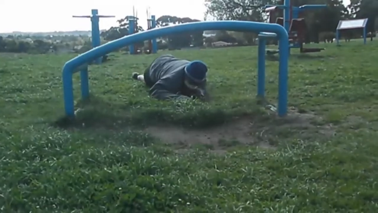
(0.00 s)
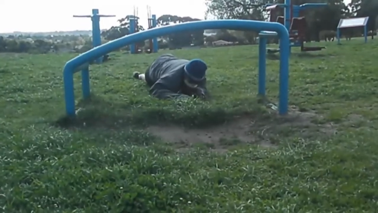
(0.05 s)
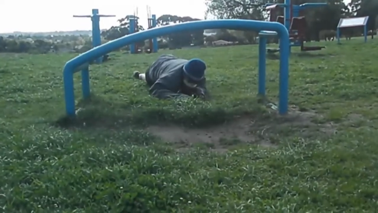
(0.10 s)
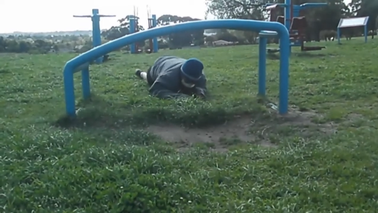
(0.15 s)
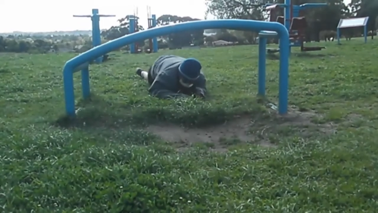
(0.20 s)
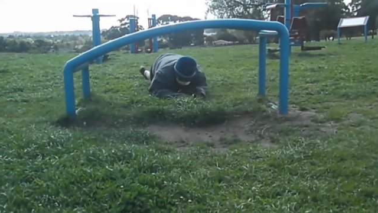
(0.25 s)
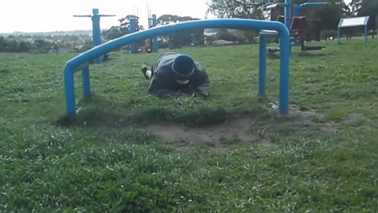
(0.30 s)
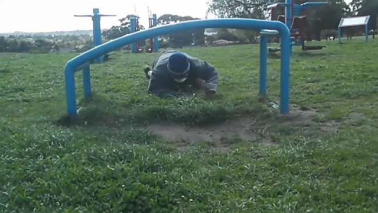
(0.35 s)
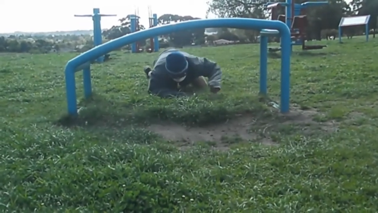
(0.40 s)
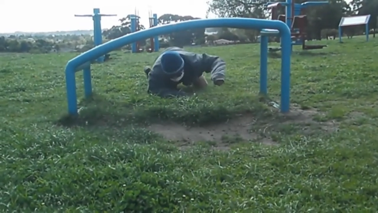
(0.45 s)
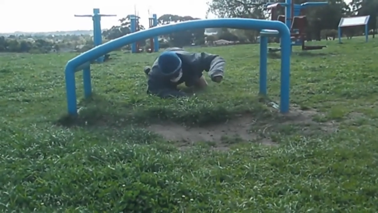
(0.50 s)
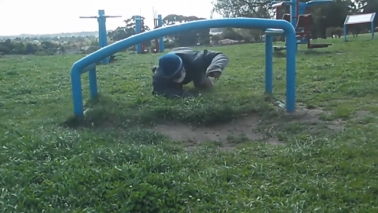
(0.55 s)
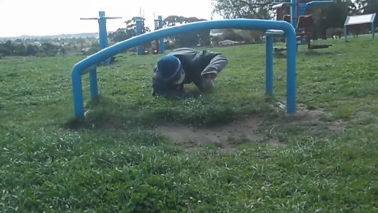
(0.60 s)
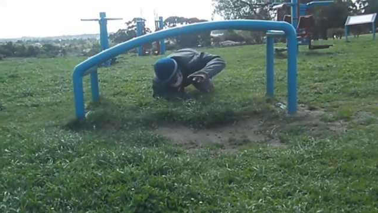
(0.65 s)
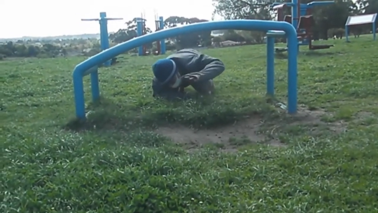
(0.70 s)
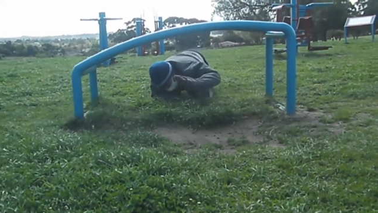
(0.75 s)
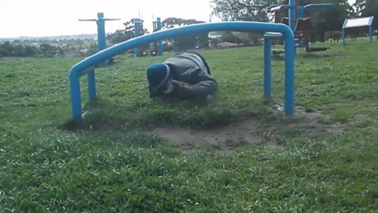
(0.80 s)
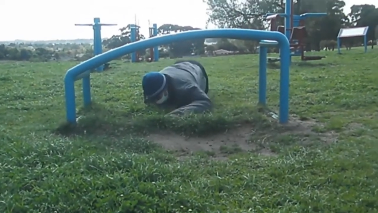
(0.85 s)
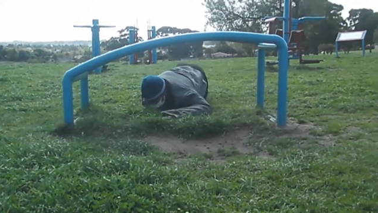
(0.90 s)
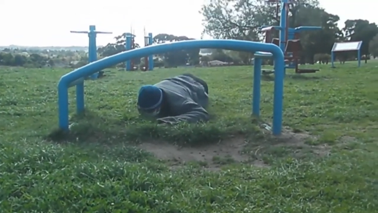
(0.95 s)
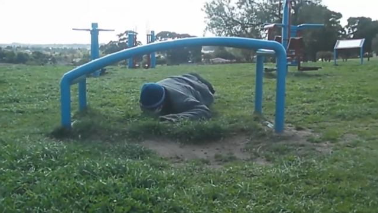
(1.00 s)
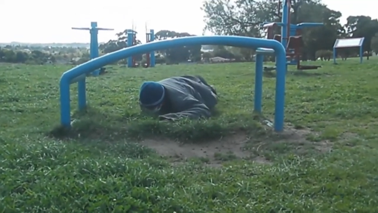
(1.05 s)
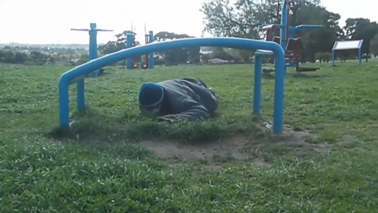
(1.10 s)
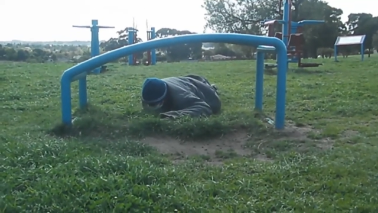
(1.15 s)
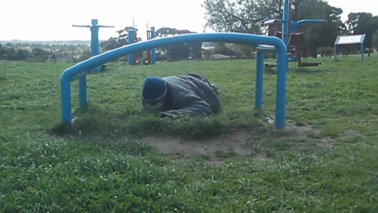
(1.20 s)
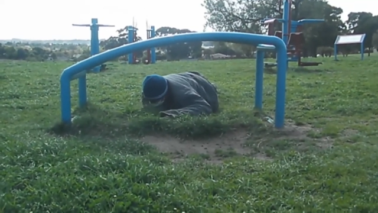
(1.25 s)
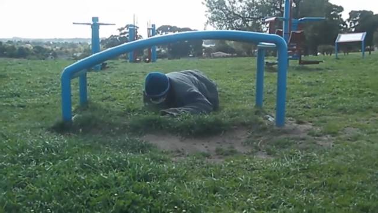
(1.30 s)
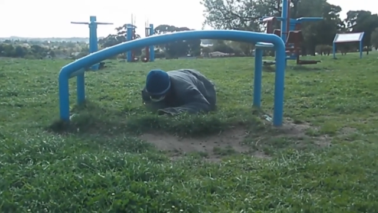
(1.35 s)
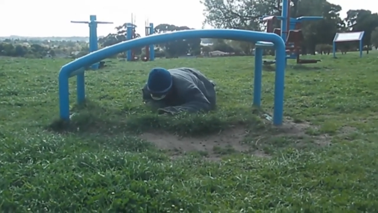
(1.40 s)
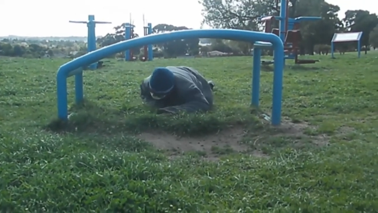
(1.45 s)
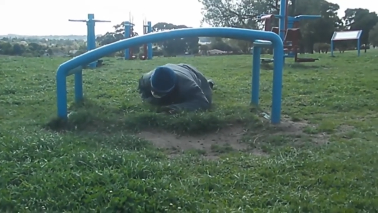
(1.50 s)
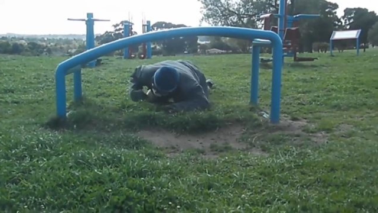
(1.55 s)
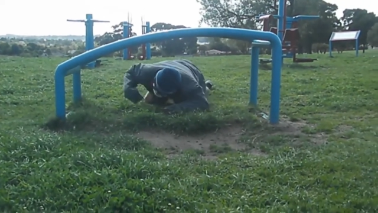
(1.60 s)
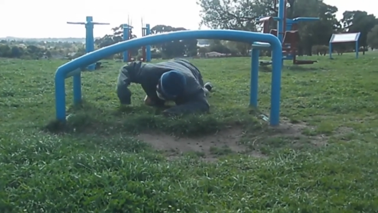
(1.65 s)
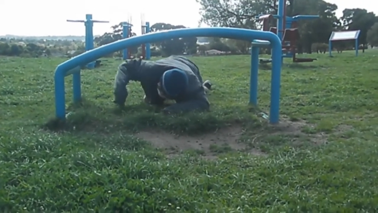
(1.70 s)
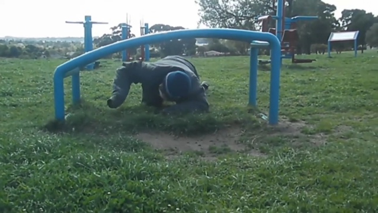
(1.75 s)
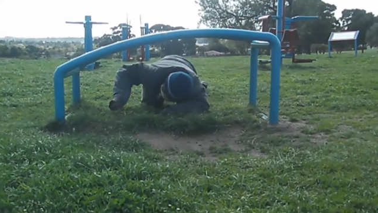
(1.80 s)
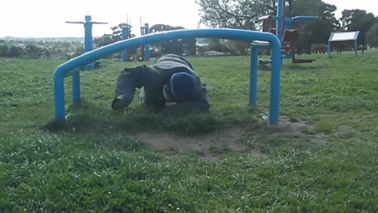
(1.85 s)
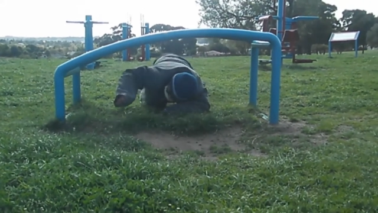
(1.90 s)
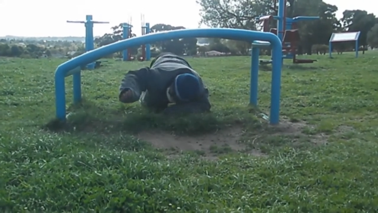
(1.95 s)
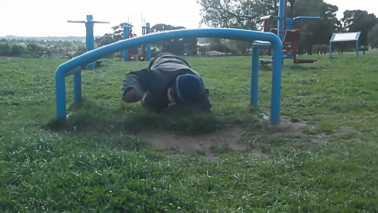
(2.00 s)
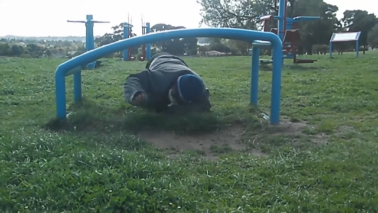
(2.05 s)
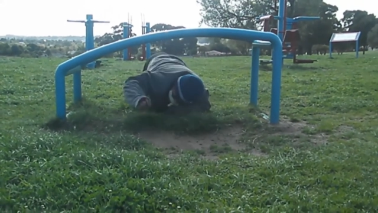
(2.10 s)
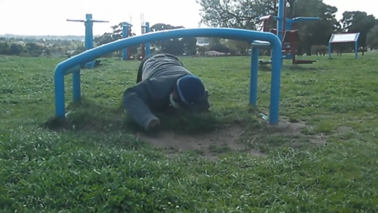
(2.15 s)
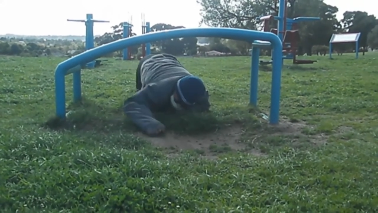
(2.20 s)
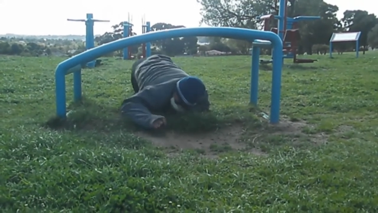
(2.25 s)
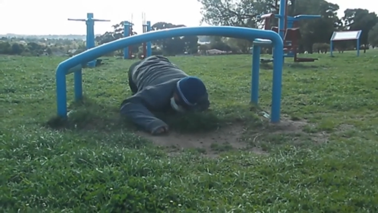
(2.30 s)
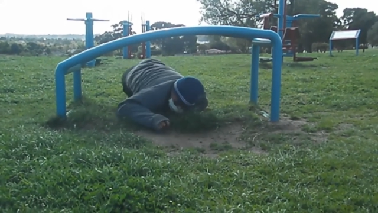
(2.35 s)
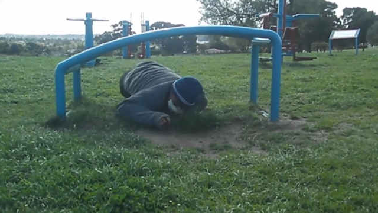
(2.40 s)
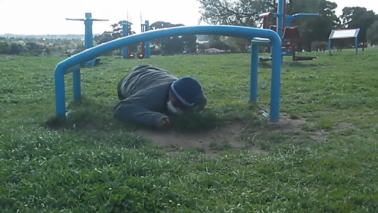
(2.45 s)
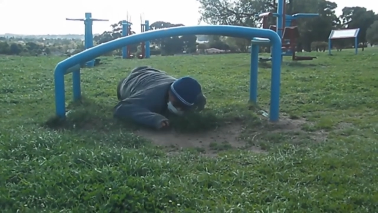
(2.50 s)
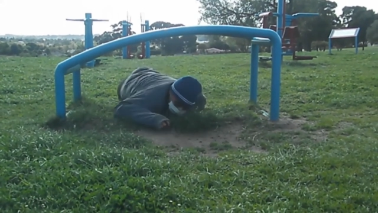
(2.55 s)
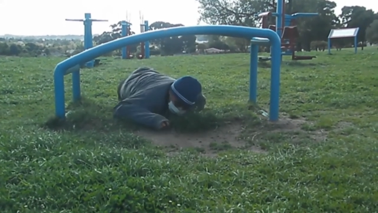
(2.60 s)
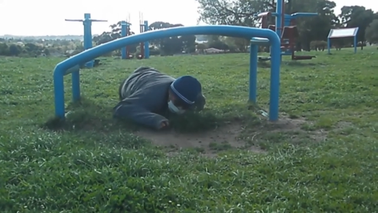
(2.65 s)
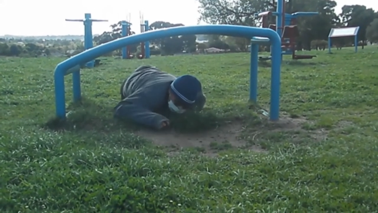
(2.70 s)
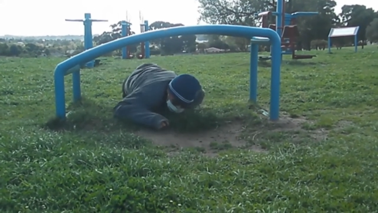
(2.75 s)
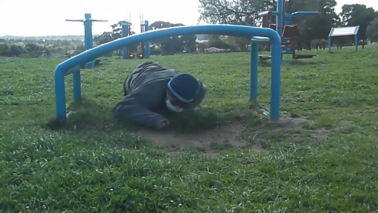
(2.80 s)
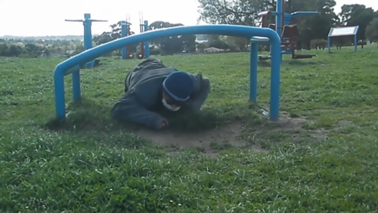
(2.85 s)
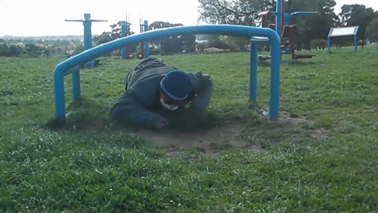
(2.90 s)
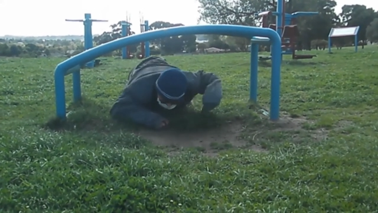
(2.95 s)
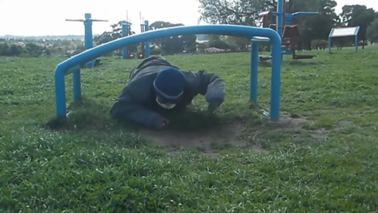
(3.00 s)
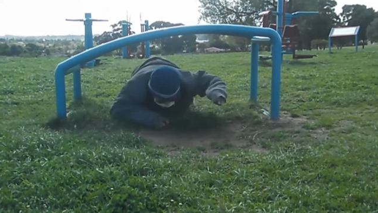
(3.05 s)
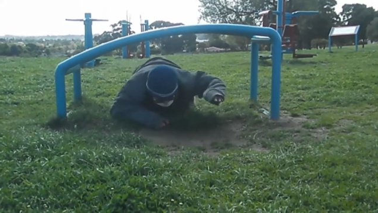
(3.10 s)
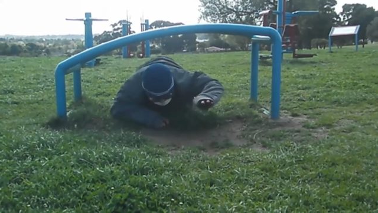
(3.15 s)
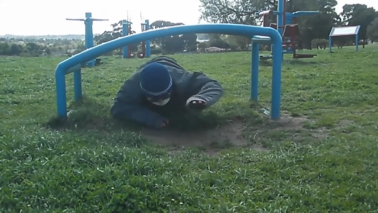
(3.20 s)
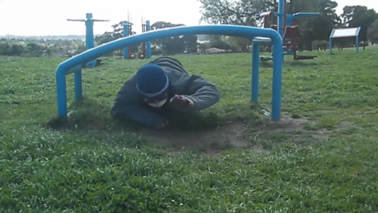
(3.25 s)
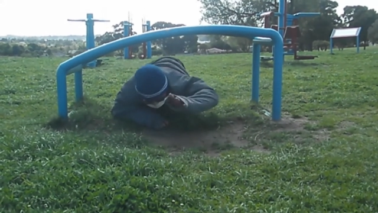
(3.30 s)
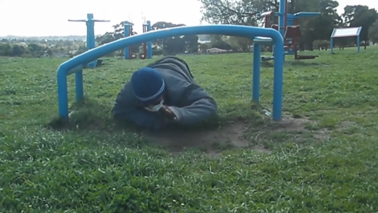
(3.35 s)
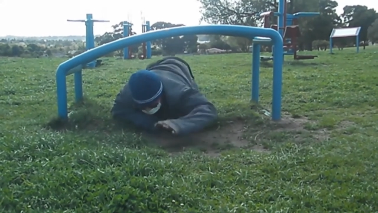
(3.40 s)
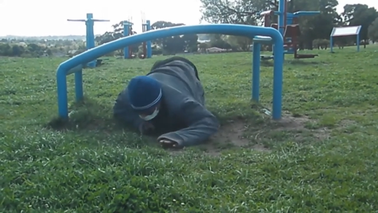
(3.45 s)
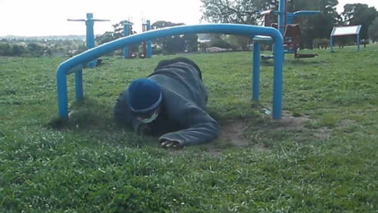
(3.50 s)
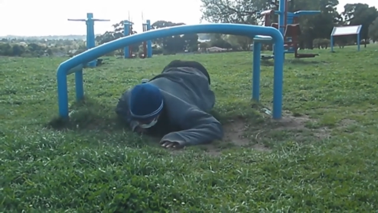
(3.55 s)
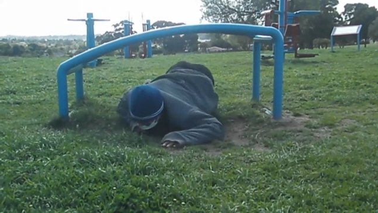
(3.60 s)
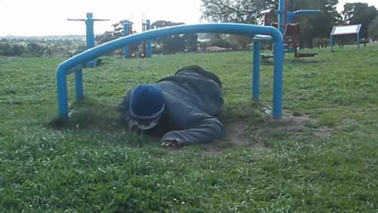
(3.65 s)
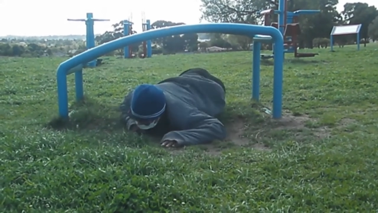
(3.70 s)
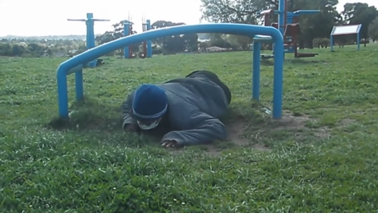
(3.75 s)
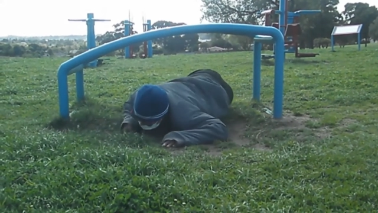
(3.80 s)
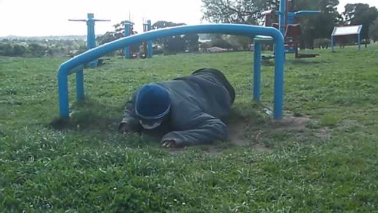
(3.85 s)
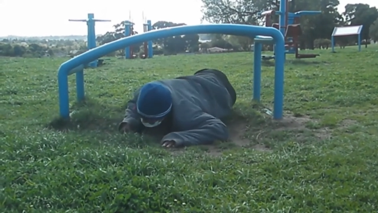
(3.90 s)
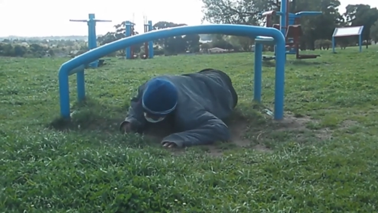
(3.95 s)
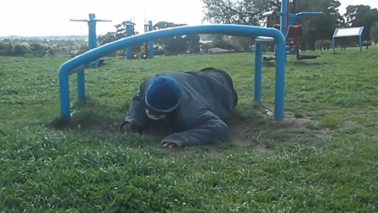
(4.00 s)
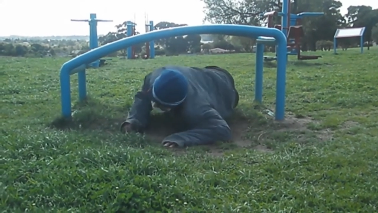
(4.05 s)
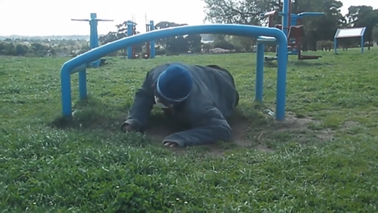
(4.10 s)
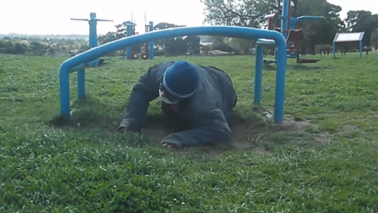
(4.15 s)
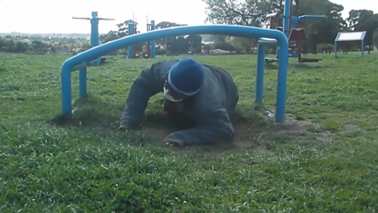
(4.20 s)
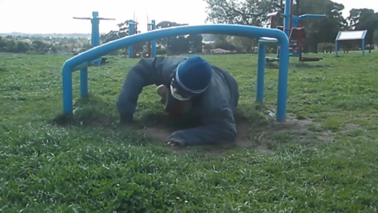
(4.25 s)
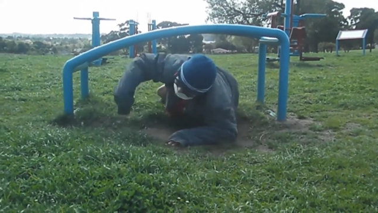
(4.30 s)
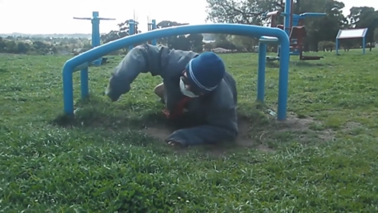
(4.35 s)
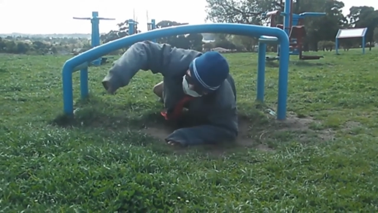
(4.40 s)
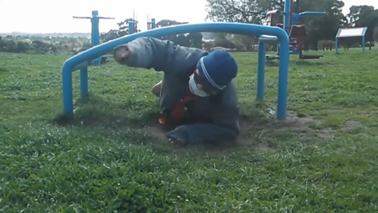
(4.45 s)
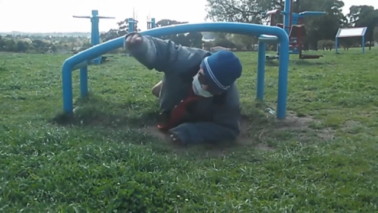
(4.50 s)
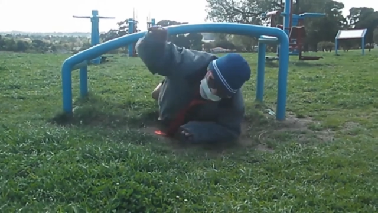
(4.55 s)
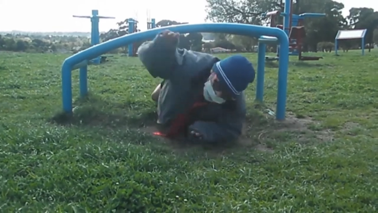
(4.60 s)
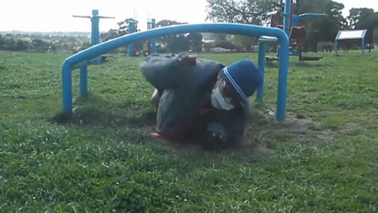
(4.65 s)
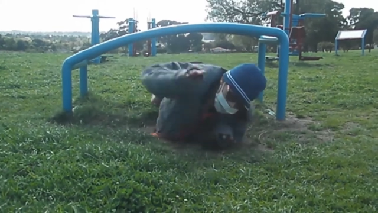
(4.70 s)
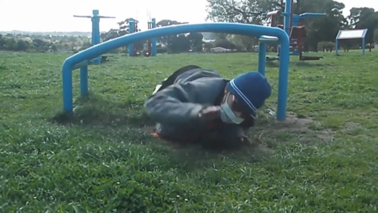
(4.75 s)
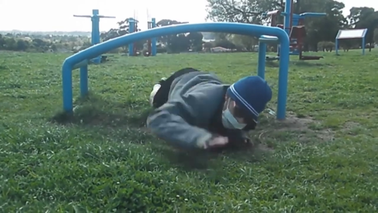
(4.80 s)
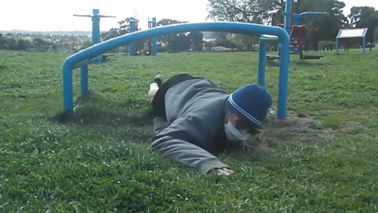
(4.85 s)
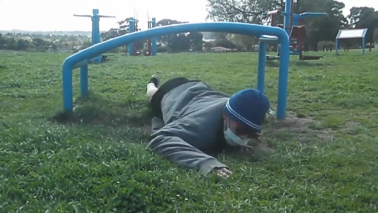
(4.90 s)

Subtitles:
Nobody's mouth can be seen.